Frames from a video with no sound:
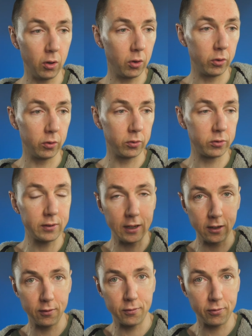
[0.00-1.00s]
on
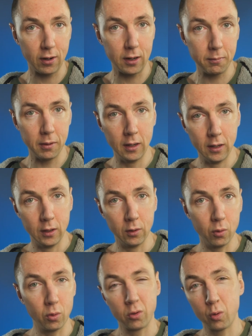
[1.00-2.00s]
standard frame,
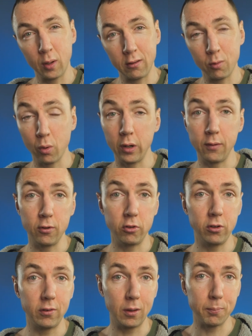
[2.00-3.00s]
or 21 if you're
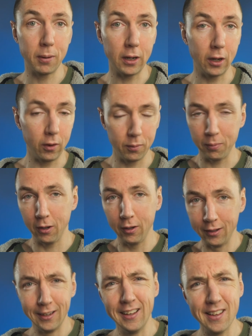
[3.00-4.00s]
shooting pano,
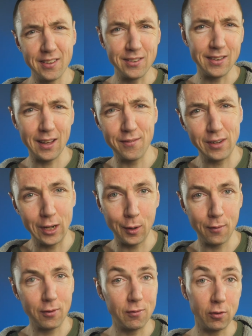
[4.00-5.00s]
but see that video
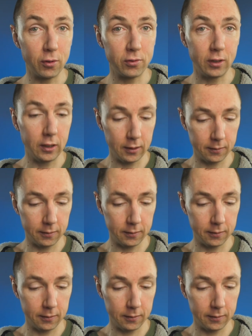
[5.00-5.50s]
if you've not seen